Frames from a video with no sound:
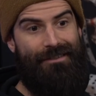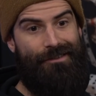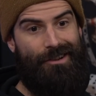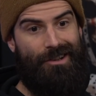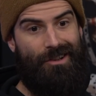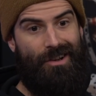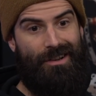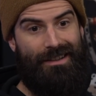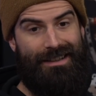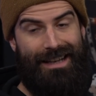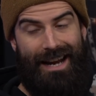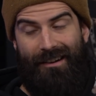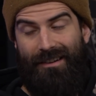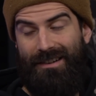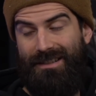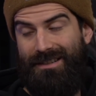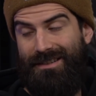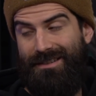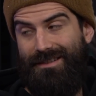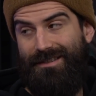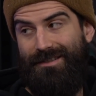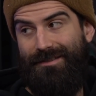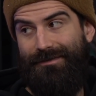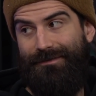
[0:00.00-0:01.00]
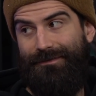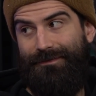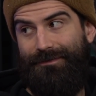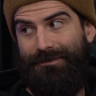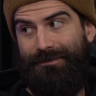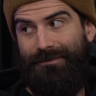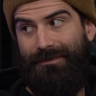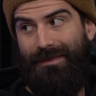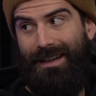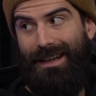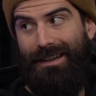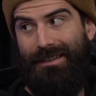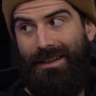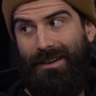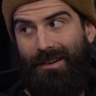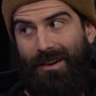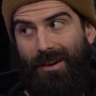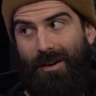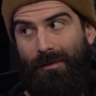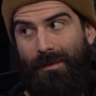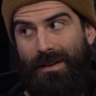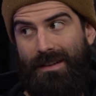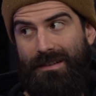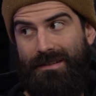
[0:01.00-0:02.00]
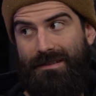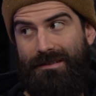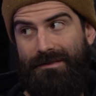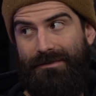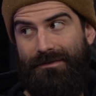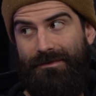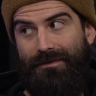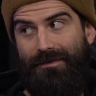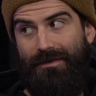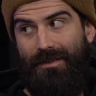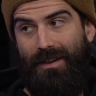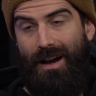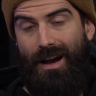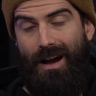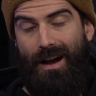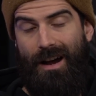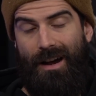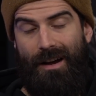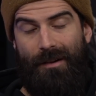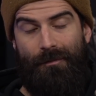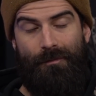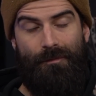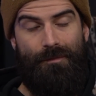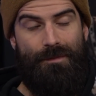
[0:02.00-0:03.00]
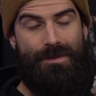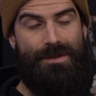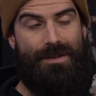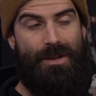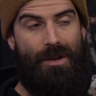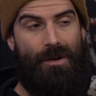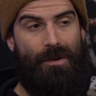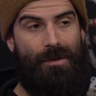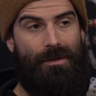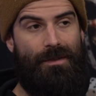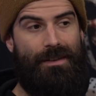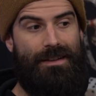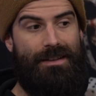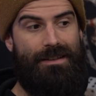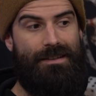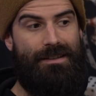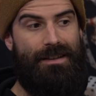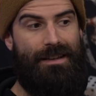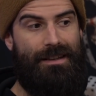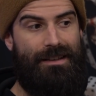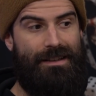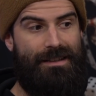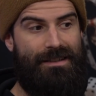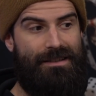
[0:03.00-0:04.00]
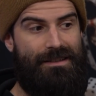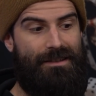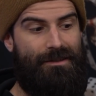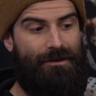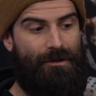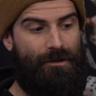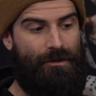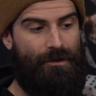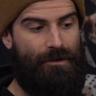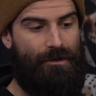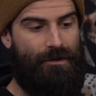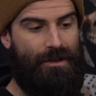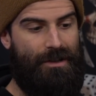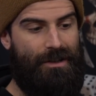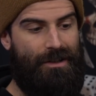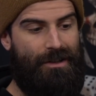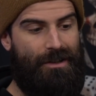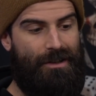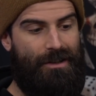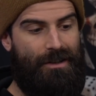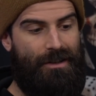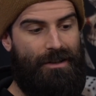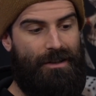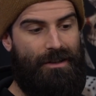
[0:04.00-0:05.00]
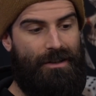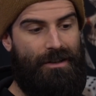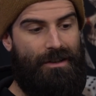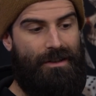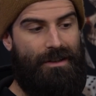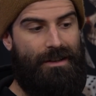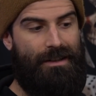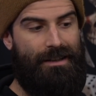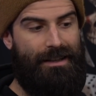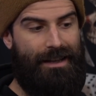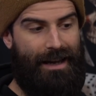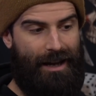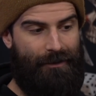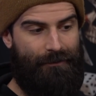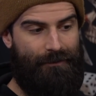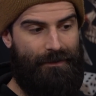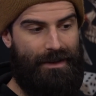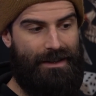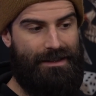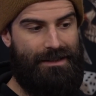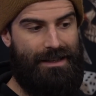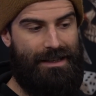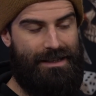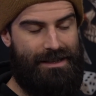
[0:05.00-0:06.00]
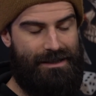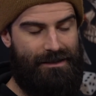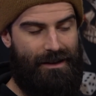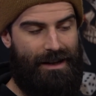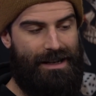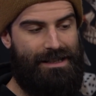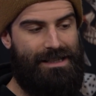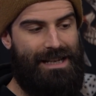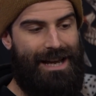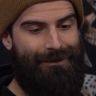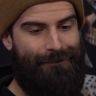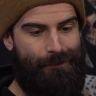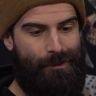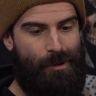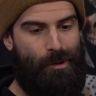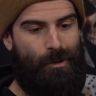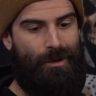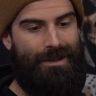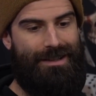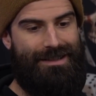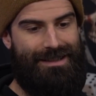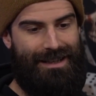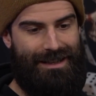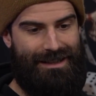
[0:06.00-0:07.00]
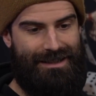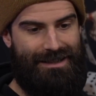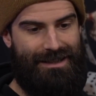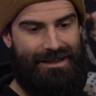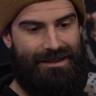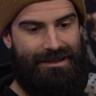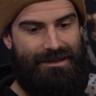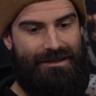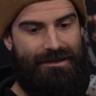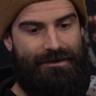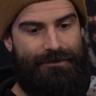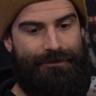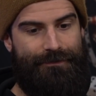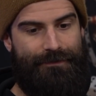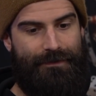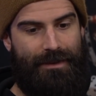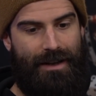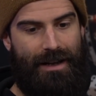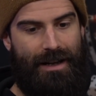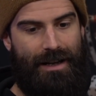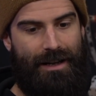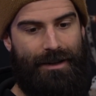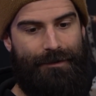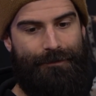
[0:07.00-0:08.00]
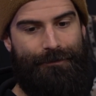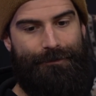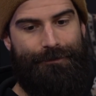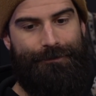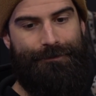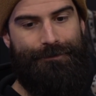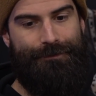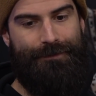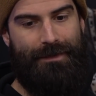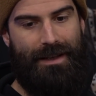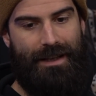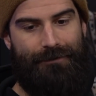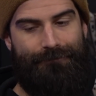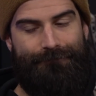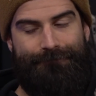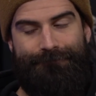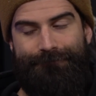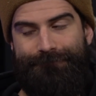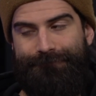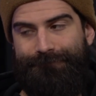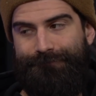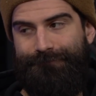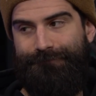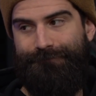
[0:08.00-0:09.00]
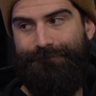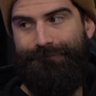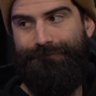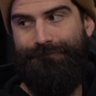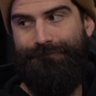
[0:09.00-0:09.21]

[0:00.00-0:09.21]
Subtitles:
lot of characters in their armies. Yes. So it is. It's a bit of a character mash. Yeah, it's nice to have a pool of 6s. Very good. Yeah. But that's